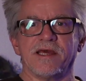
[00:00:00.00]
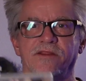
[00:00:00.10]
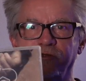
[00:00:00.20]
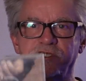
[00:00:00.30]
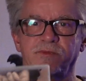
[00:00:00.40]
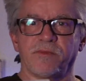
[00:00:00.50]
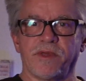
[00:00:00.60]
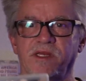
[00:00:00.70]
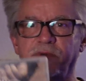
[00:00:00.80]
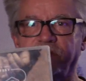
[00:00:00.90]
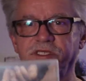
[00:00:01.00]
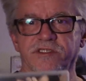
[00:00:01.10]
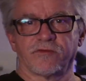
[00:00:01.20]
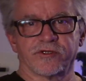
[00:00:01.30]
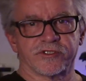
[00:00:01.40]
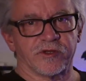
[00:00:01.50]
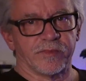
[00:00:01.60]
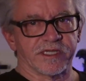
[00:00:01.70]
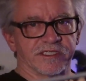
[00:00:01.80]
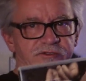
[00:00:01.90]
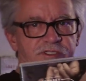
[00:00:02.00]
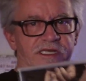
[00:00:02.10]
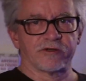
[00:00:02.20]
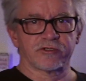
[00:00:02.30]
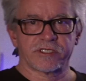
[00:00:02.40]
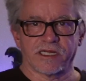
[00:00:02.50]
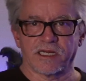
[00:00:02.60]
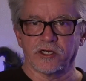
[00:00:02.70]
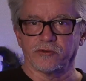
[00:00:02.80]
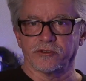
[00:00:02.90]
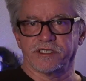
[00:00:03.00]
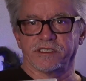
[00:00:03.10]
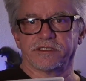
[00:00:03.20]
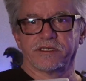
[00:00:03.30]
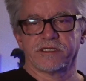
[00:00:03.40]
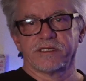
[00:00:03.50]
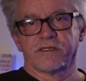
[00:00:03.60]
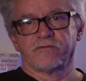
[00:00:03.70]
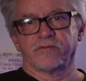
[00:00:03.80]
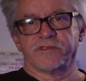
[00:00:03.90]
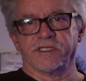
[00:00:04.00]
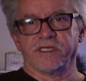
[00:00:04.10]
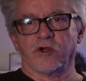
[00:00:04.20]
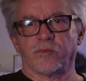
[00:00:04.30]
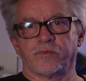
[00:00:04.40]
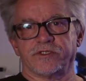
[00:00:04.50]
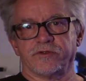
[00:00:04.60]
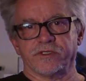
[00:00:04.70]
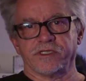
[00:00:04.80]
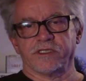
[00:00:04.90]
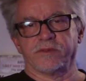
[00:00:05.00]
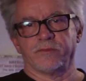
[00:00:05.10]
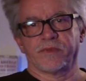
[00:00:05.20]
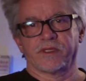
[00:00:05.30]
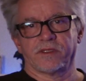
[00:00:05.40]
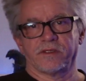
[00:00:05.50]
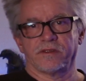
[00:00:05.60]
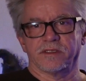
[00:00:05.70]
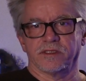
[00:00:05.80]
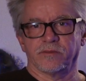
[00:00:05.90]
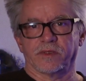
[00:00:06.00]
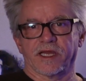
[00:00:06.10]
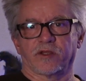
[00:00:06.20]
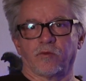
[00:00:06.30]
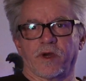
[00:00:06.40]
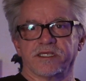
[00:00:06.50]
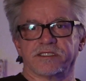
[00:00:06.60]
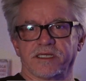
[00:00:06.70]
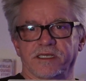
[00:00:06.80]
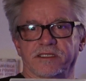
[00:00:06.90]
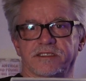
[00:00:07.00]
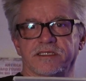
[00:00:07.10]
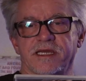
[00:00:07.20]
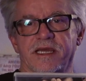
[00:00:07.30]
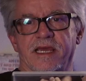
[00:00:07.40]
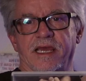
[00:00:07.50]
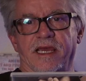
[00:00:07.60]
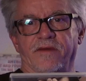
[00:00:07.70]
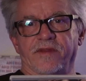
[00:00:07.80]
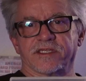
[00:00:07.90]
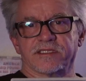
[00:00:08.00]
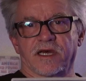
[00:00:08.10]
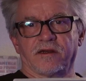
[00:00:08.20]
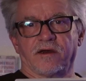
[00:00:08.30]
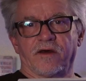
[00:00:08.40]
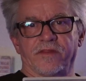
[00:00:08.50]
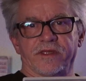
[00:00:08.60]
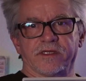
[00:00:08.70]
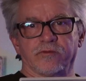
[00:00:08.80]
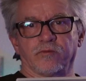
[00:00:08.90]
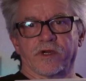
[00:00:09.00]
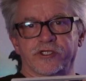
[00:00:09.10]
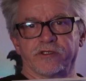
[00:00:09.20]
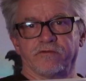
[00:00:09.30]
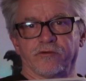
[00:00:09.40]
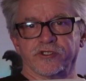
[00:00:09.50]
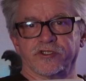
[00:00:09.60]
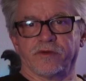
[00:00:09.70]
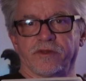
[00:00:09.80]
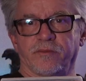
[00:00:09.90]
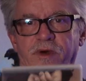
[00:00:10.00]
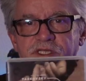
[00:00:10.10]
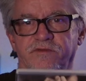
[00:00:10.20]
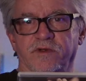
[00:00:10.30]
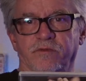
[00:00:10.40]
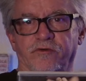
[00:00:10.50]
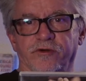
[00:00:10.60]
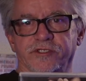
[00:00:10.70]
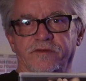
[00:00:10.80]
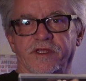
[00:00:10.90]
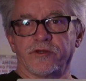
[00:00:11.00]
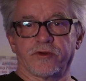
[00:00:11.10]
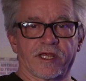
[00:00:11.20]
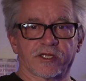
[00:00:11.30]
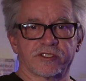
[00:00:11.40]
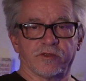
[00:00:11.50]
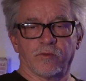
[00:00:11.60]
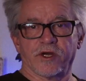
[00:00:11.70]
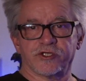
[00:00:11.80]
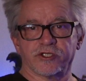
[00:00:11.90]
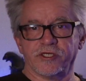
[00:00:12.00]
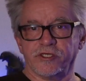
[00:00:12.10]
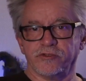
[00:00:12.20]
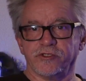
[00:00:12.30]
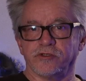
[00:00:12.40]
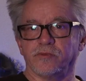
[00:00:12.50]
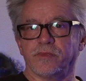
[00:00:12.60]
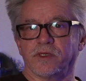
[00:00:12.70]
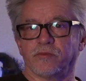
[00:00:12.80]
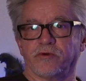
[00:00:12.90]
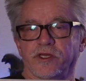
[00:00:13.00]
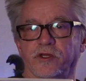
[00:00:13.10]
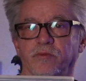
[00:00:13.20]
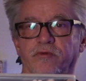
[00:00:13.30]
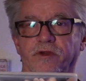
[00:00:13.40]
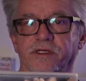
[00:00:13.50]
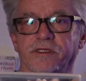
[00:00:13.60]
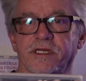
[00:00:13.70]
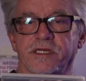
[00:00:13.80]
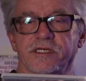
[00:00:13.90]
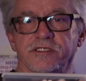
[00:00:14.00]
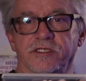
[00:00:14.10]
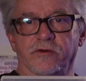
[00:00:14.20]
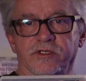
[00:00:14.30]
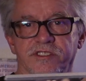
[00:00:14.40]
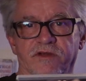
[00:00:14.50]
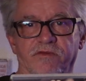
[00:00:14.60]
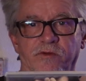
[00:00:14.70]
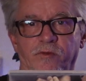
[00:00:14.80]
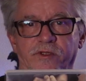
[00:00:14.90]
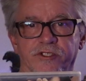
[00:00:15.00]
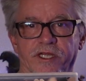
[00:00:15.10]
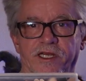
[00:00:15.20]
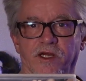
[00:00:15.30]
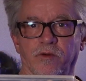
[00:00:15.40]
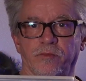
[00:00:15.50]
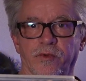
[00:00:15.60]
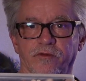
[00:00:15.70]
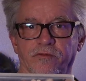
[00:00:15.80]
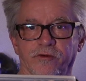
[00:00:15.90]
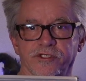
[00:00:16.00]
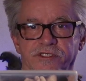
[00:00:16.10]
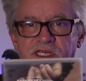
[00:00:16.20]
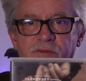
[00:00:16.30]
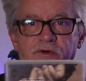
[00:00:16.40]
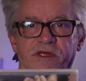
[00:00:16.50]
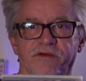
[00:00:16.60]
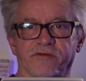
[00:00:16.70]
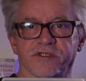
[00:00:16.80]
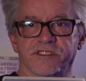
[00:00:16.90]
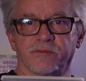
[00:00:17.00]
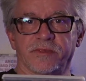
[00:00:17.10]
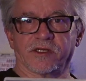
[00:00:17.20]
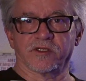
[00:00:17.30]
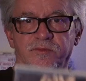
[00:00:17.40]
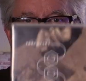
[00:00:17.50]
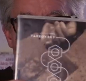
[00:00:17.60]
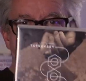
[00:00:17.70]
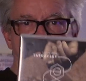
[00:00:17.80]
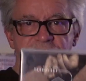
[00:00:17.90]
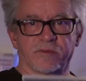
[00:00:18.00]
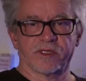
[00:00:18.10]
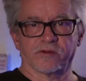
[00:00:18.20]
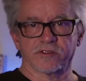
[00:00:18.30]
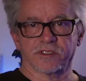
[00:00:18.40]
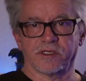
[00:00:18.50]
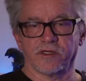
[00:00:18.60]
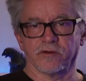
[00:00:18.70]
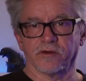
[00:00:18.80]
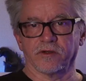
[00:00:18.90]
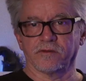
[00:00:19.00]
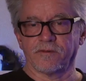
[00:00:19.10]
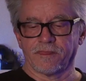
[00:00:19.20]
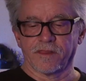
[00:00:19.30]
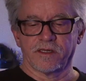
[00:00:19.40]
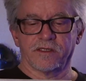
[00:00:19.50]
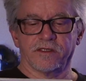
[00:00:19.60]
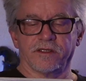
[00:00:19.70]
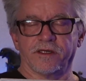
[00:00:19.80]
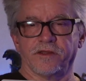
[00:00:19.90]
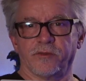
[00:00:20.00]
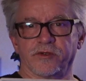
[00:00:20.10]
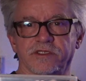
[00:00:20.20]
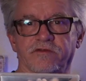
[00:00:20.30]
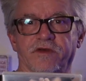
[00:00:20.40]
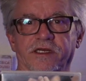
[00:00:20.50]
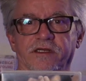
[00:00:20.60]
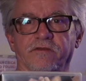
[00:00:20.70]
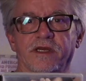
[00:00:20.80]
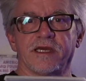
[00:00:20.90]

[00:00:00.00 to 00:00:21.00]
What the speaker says: There's some debate about this version because there's an interesting color tint to the black and white scenes, and that's not on the Russian version, the Mosfilm version, that you can actually watch on YouTube in a pretty good print. So it's definitely worth checking out both versions. They both have different subtitles, but I think the subtitles on here are the most effective.